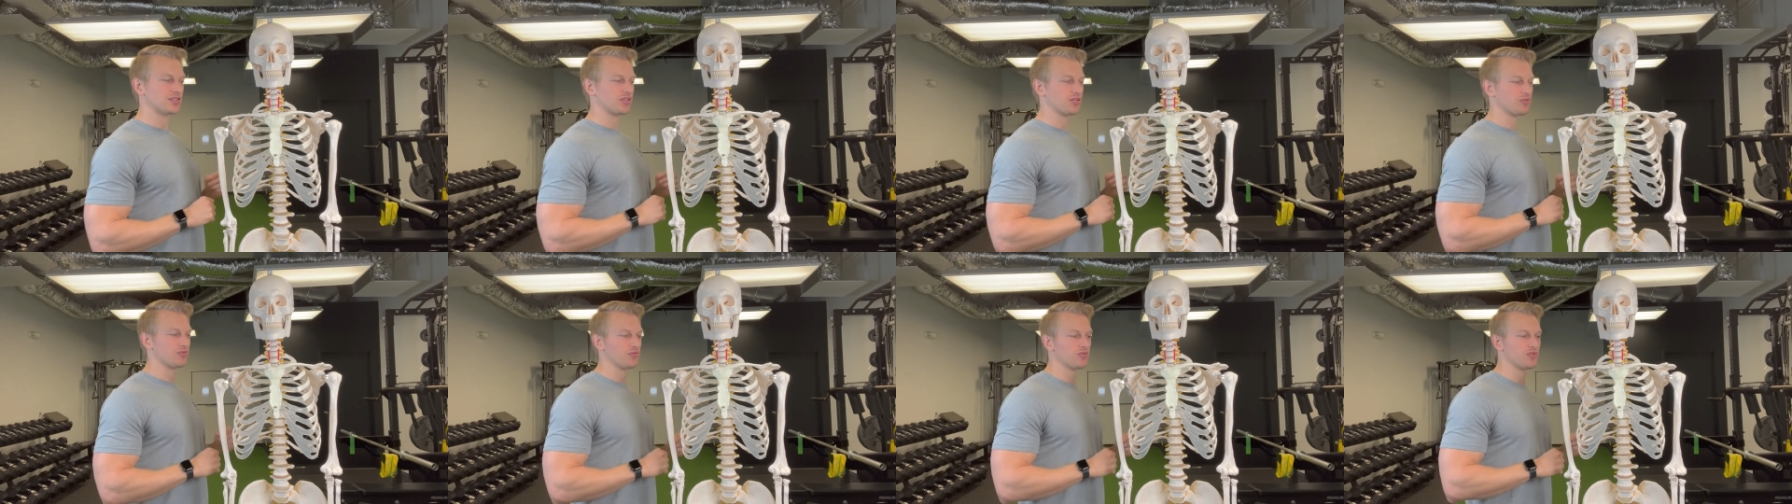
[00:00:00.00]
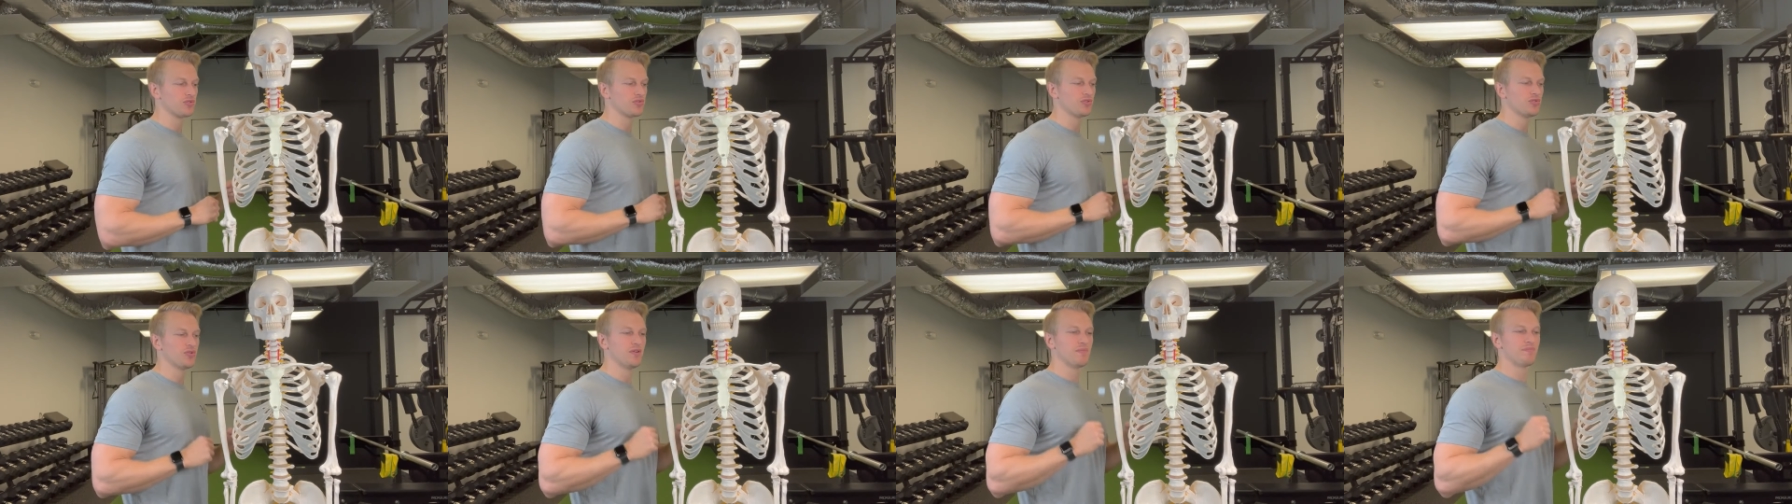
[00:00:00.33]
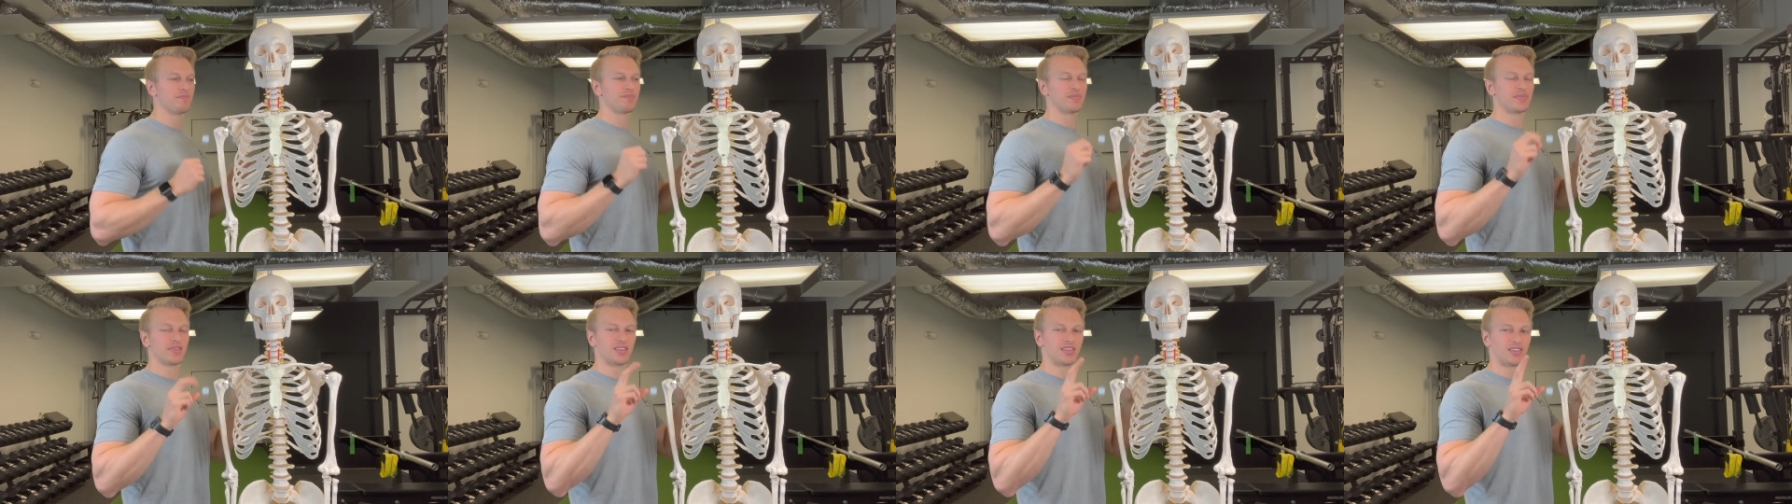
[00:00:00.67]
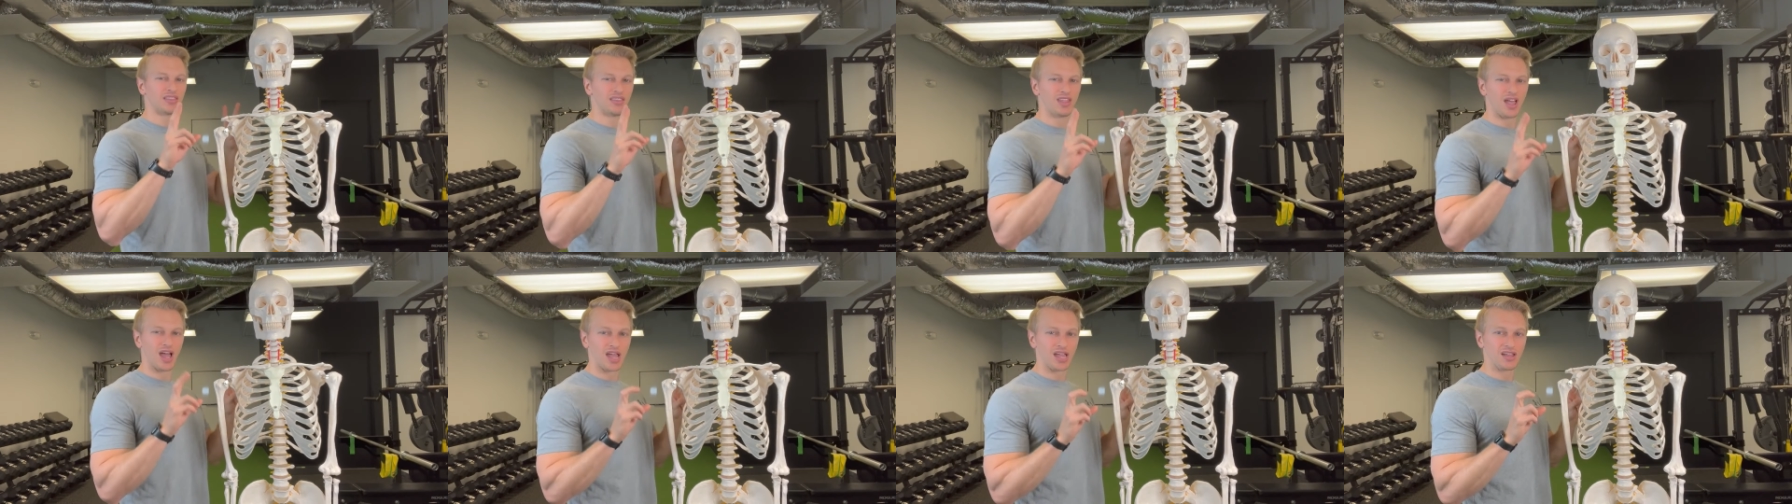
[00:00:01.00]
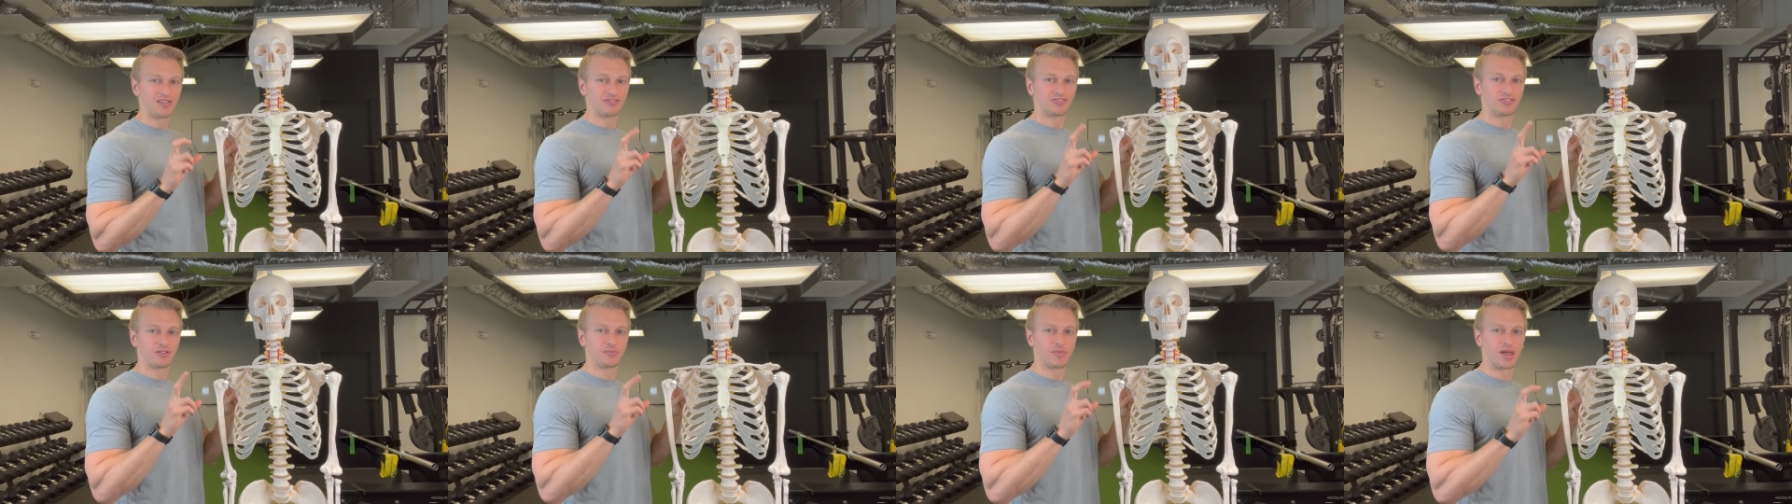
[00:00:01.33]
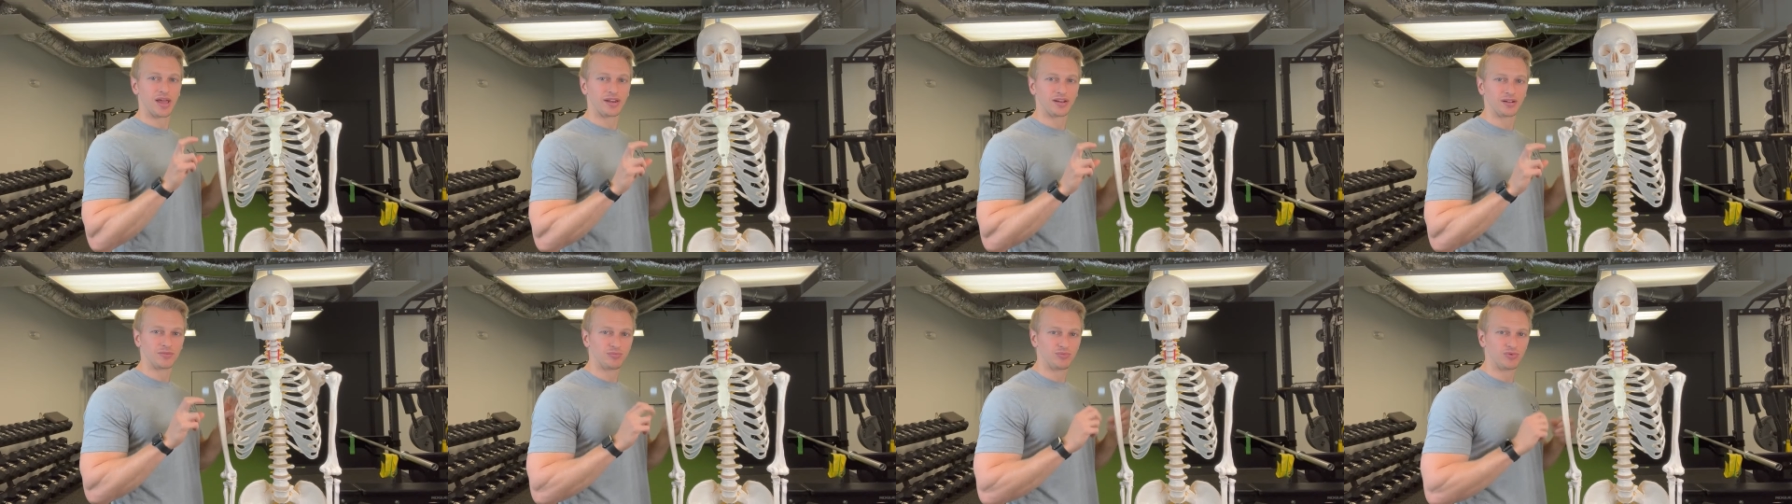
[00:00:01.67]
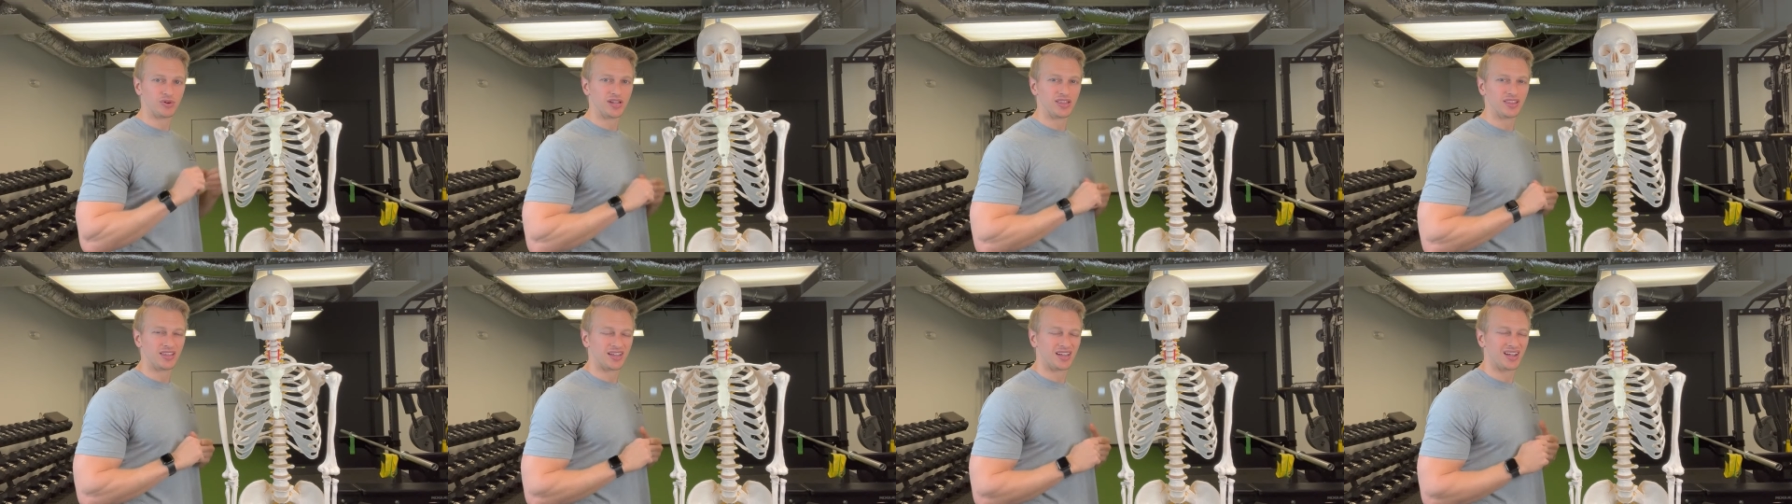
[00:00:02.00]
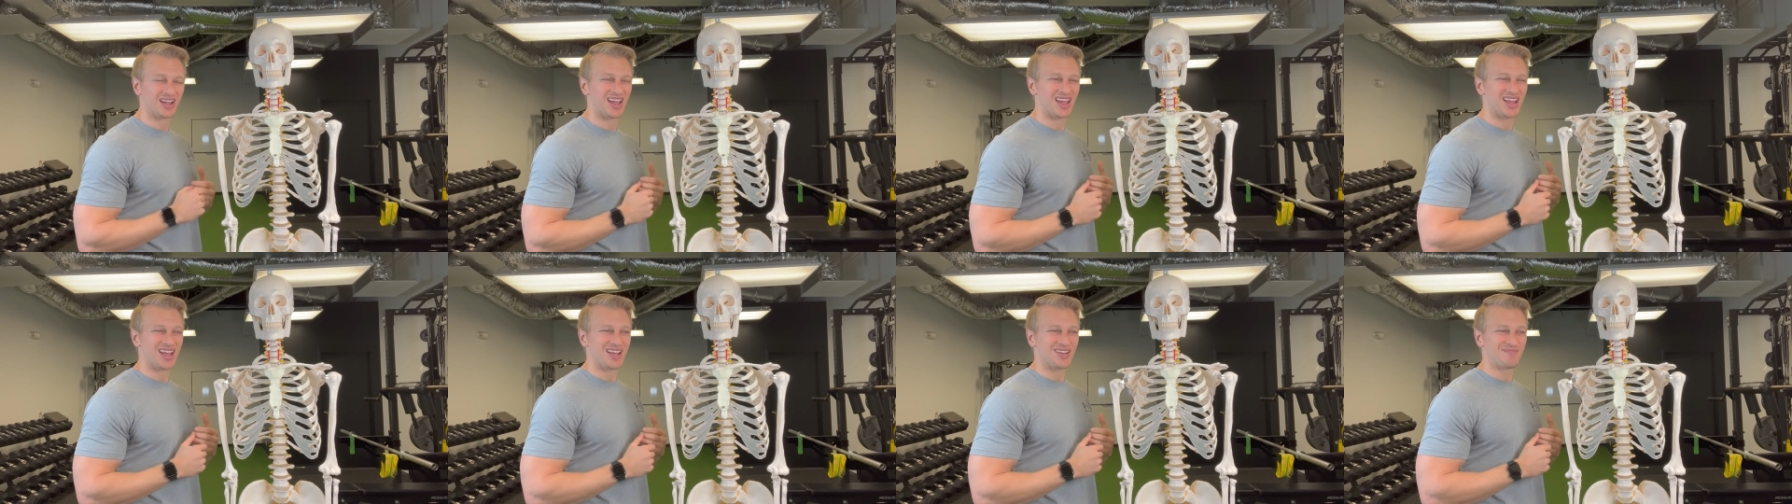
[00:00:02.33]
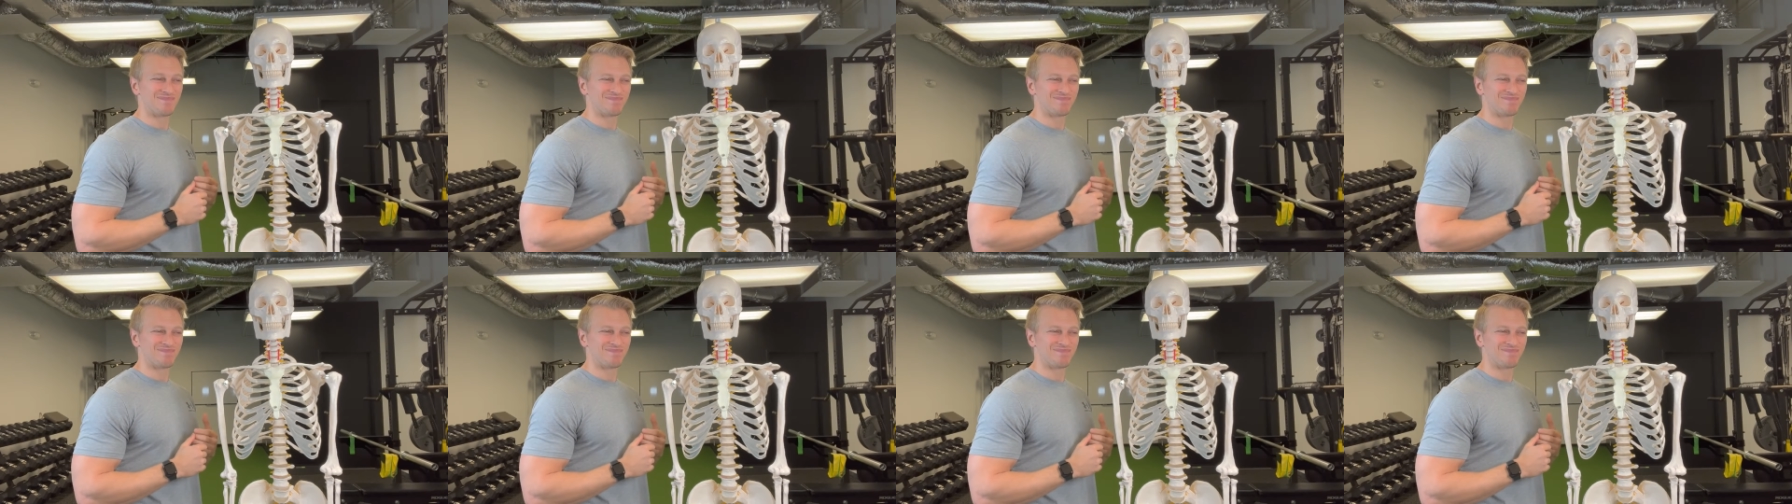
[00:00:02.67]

through diaphragmatic breathing,